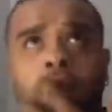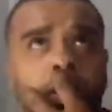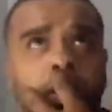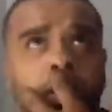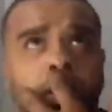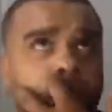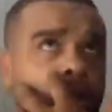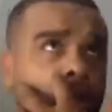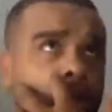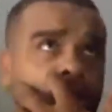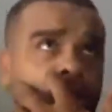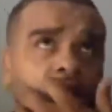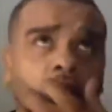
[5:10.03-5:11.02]
it,
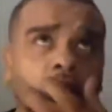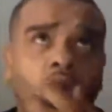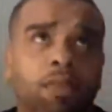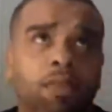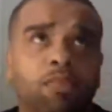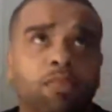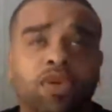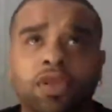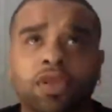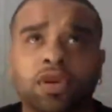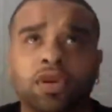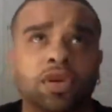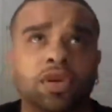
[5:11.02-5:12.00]
you know, my
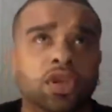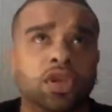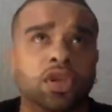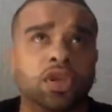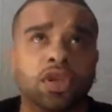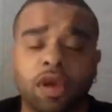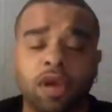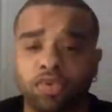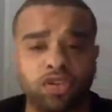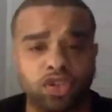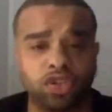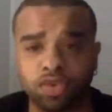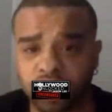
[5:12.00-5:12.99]
brother, my
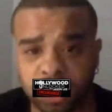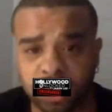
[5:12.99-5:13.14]
brother's doing